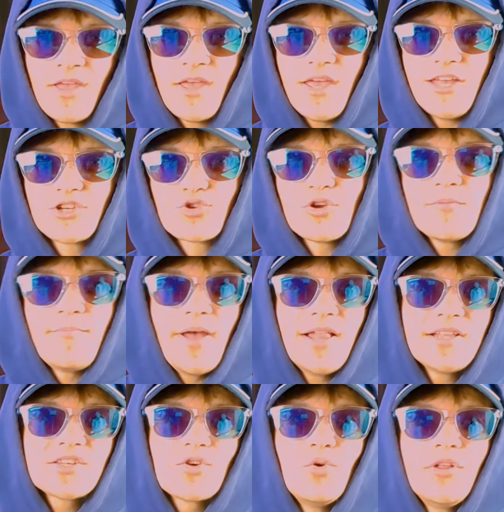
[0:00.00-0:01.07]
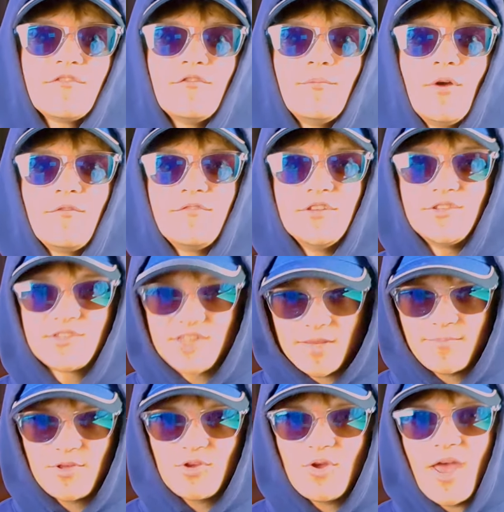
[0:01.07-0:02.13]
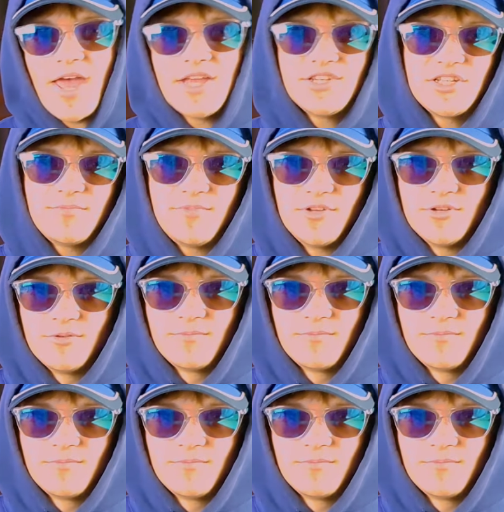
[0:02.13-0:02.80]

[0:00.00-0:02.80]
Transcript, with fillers: ensuring balanced cooling for both the C P U and G P U,